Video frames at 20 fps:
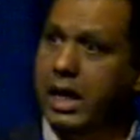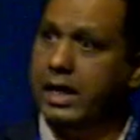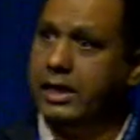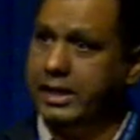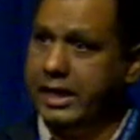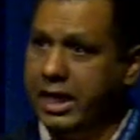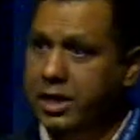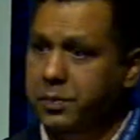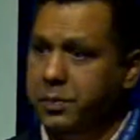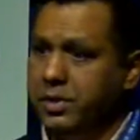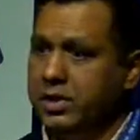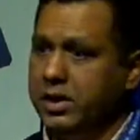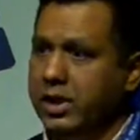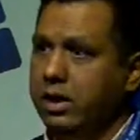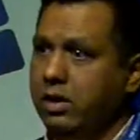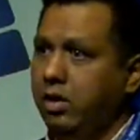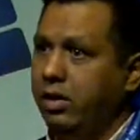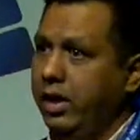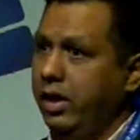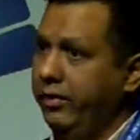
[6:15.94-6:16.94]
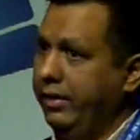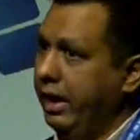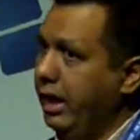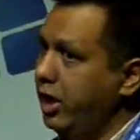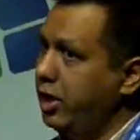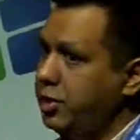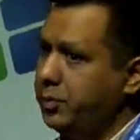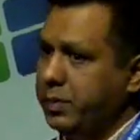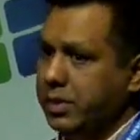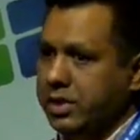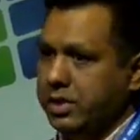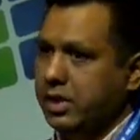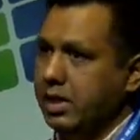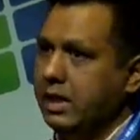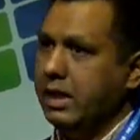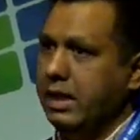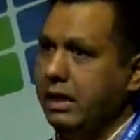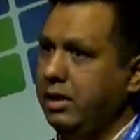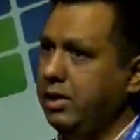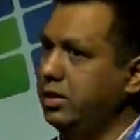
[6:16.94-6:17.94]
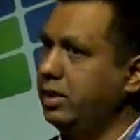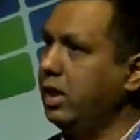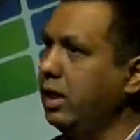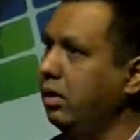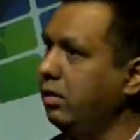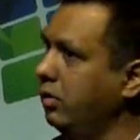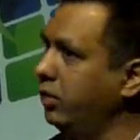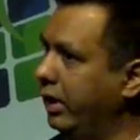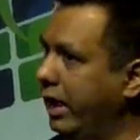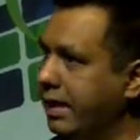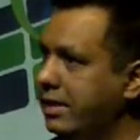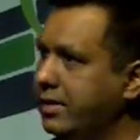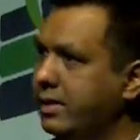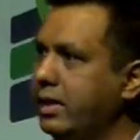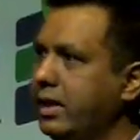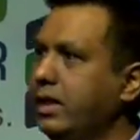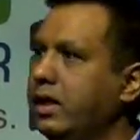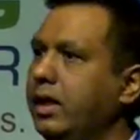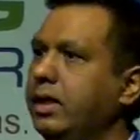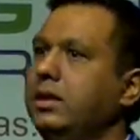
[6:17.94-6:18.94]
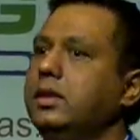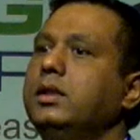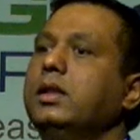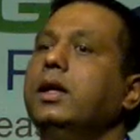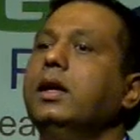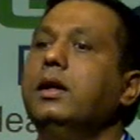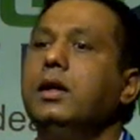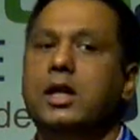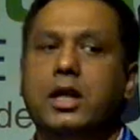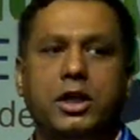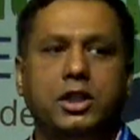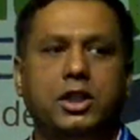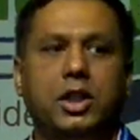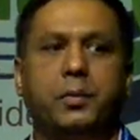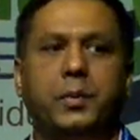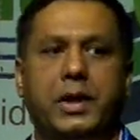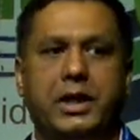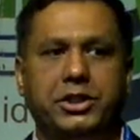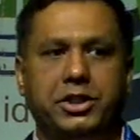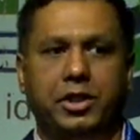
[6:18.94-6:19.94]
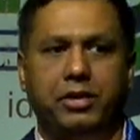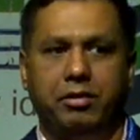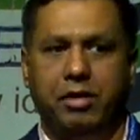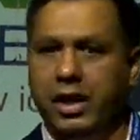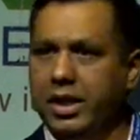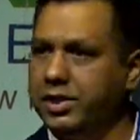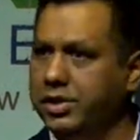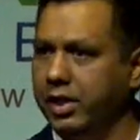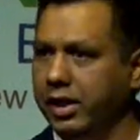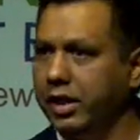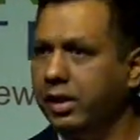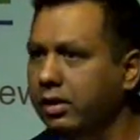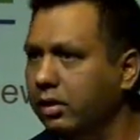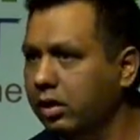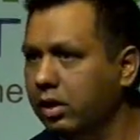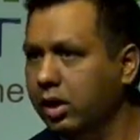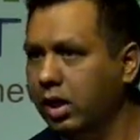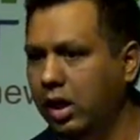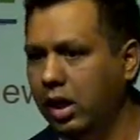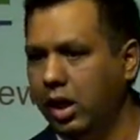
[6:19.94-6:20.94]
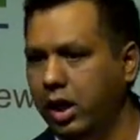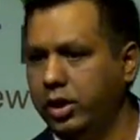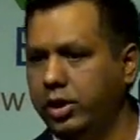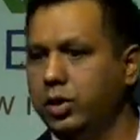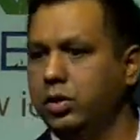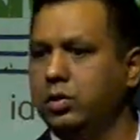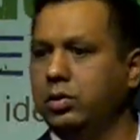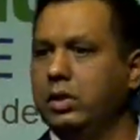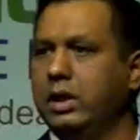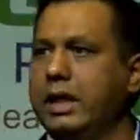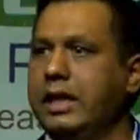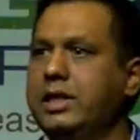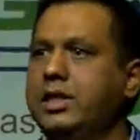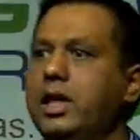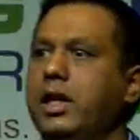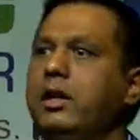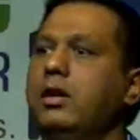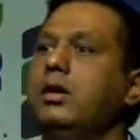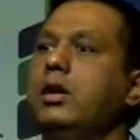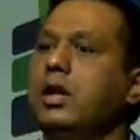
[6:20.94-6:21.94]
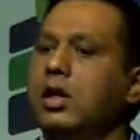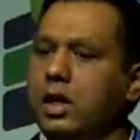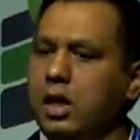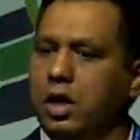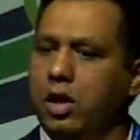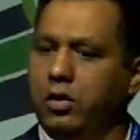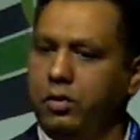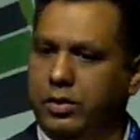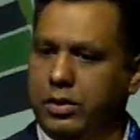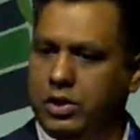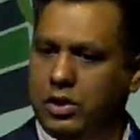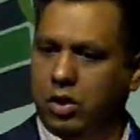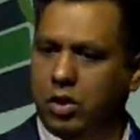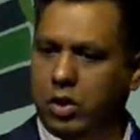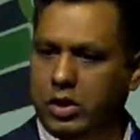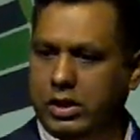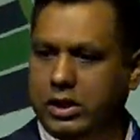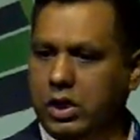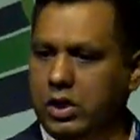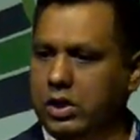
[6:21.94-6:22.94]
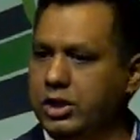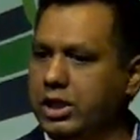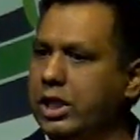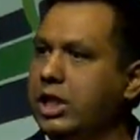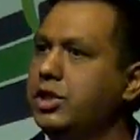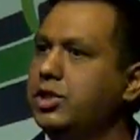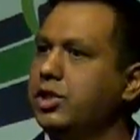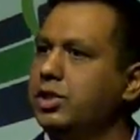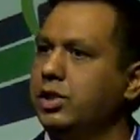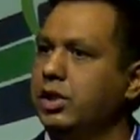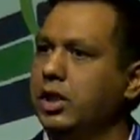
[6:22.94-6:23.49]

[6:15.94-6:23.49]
at 10% or even 8%, then still you can see that temperature rising due to the internal physiological changes